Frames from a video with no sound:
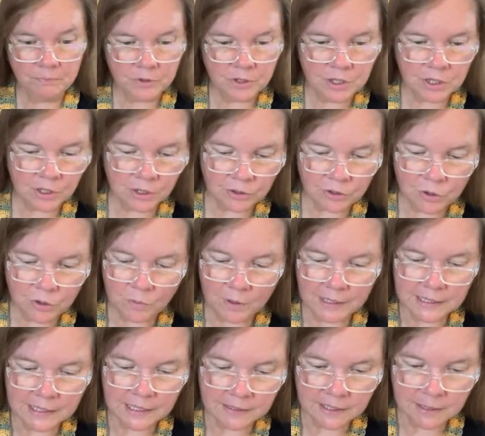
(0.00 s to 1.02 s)
you know, you want
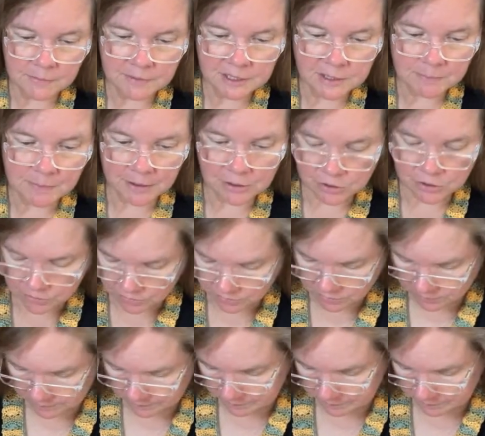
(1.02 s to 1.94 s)
to get them a special,